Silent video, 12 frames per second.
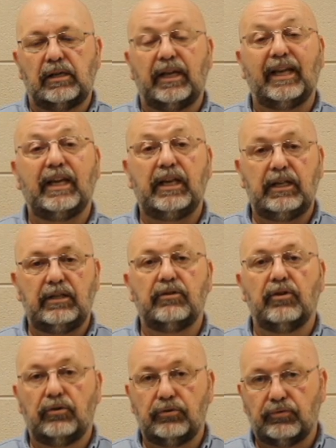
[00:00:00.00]
heed
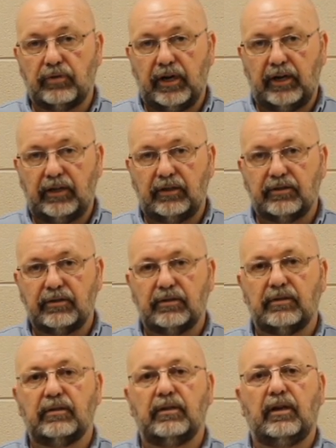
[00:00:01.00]
those ratings
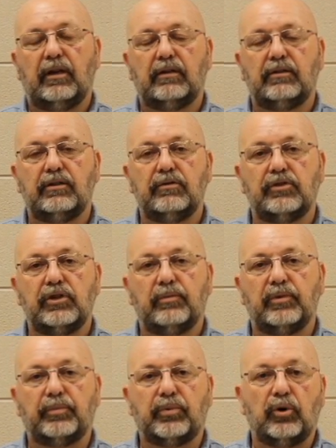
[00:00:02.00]
and use
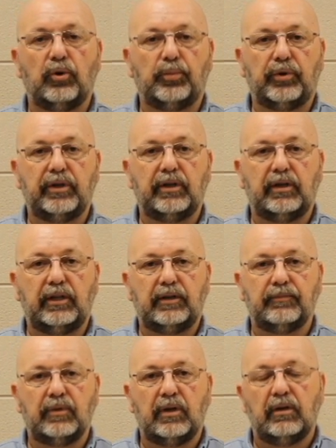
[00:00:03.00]
them appropriately.
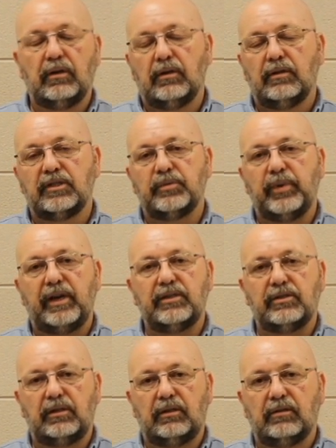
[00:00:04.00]

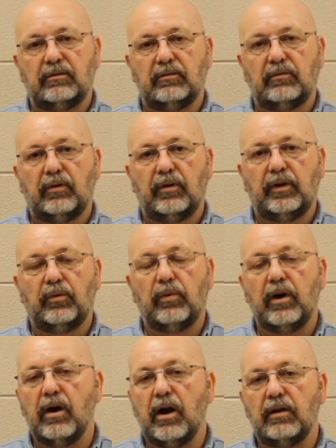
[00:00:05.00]
Spacing. In a
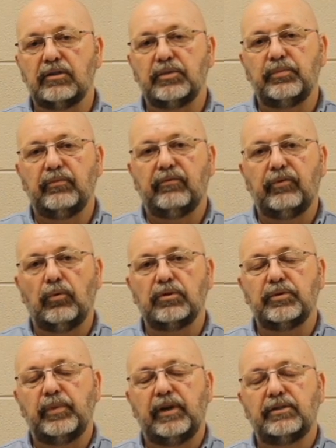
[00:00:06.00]
warehouse, floor
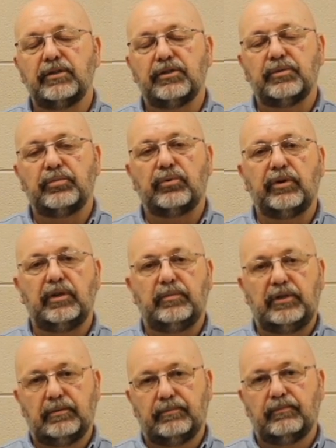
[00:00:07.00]
space is a
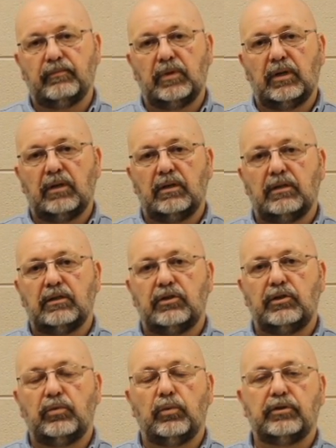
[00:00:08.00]
premium.
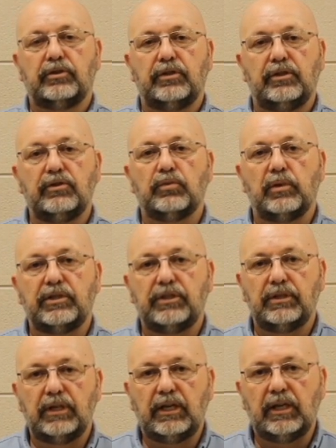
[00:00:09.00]
You want to use what
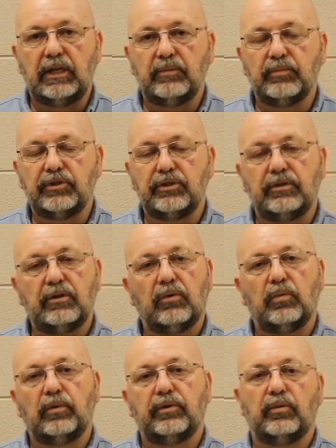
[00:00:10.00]
you need, but you
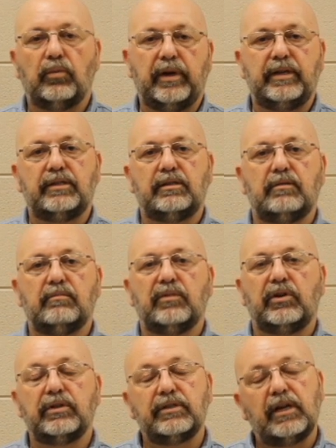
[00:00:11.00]
don't want to waste it
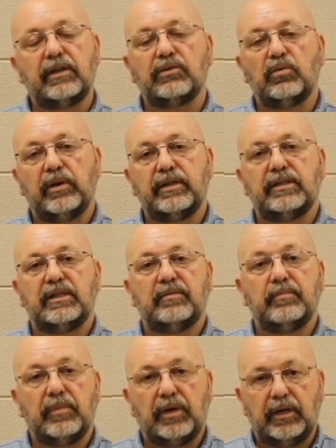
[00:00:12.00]
because that is
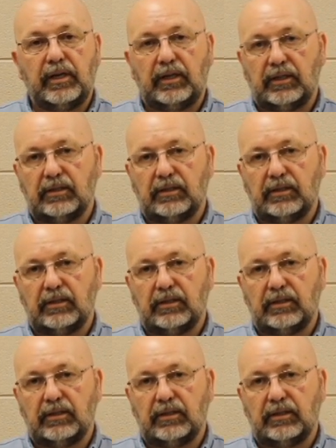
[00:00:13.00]
wasted money.